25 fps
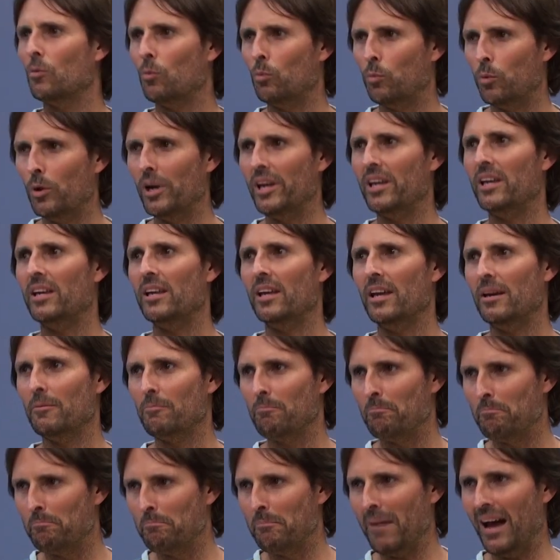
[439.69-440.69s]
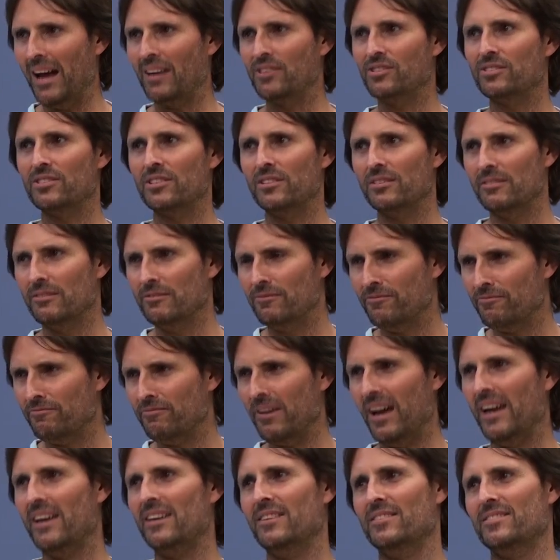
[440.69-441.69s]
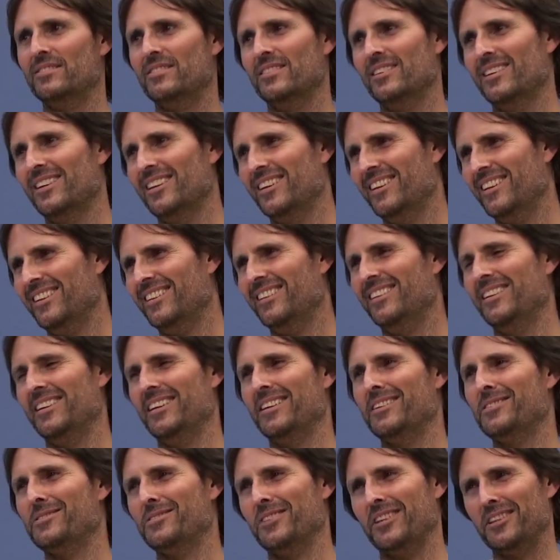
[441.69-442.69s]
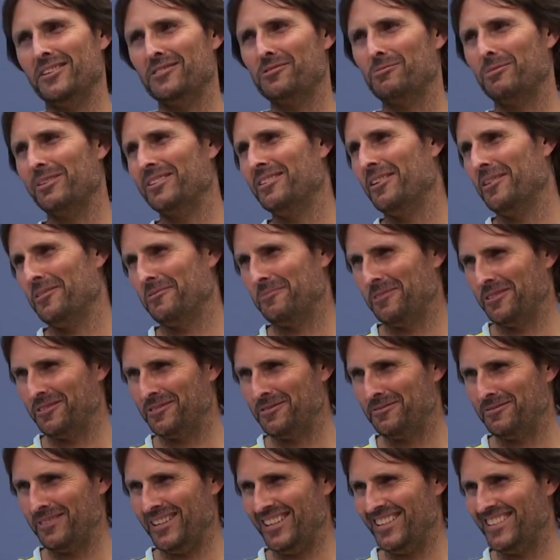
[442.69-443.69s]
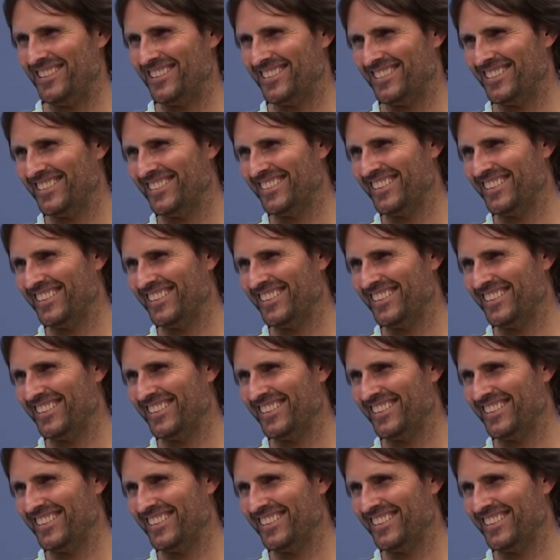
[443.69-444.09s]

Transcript: we must face these things we don't want to face.